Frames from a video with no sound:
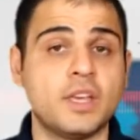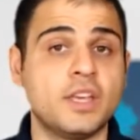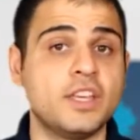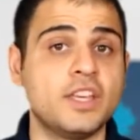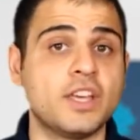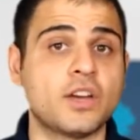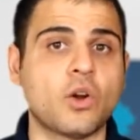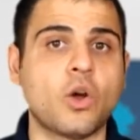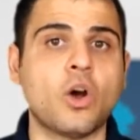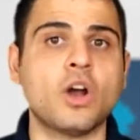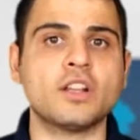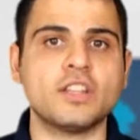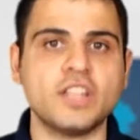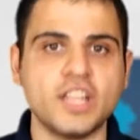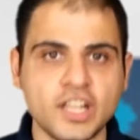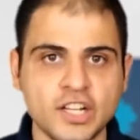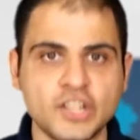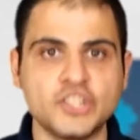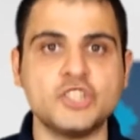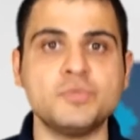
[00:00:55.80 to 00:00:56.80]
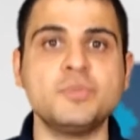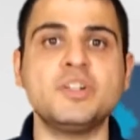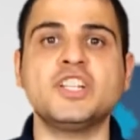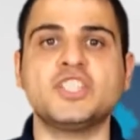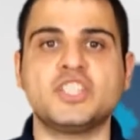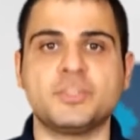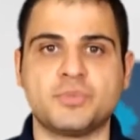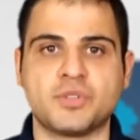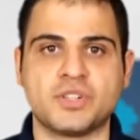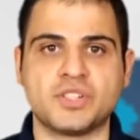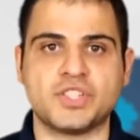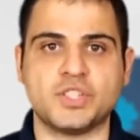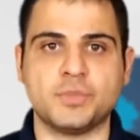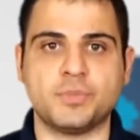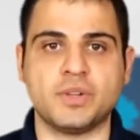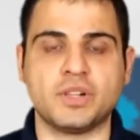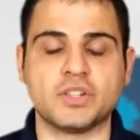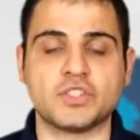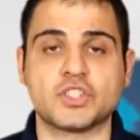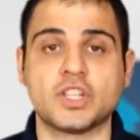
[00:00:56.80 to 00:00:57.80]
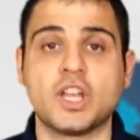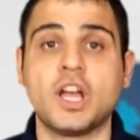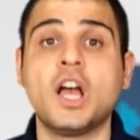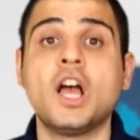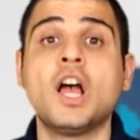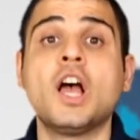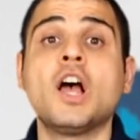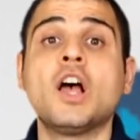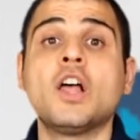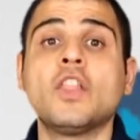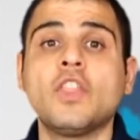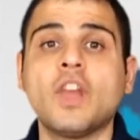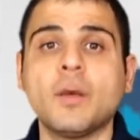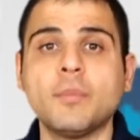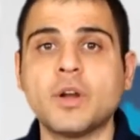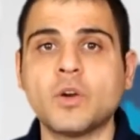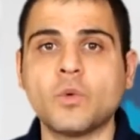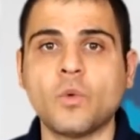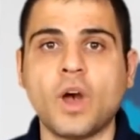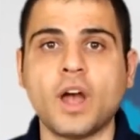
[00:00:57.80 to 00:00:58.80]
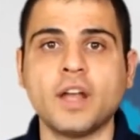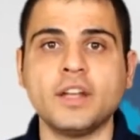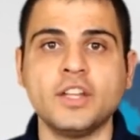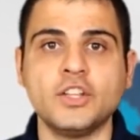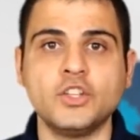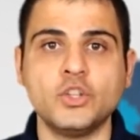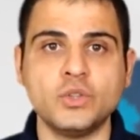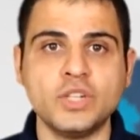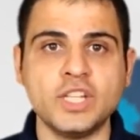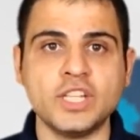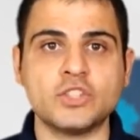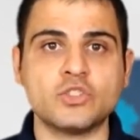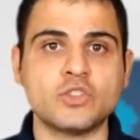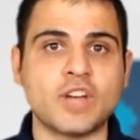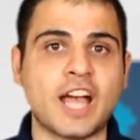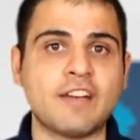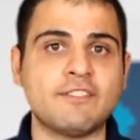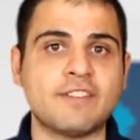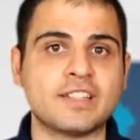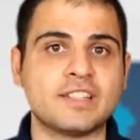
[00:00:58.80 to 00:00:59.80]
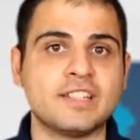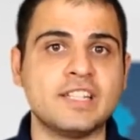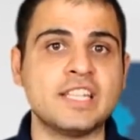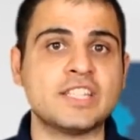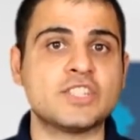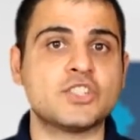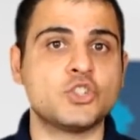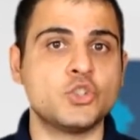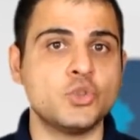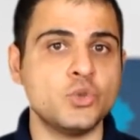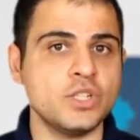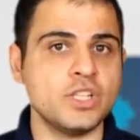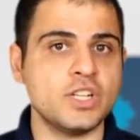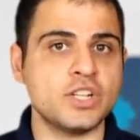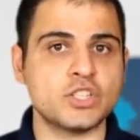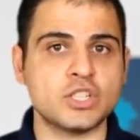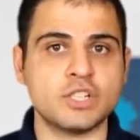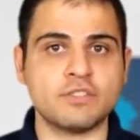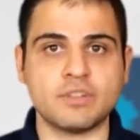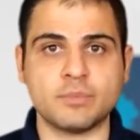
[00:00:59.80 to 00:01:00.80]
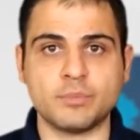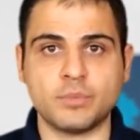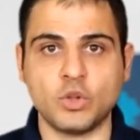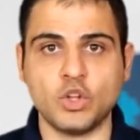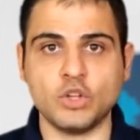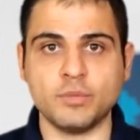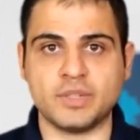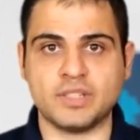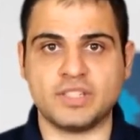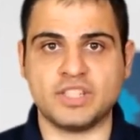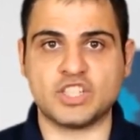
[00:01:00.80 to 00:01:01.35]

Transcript: Here are the eligibility principles. Number one, you need to have at least 2 years of employment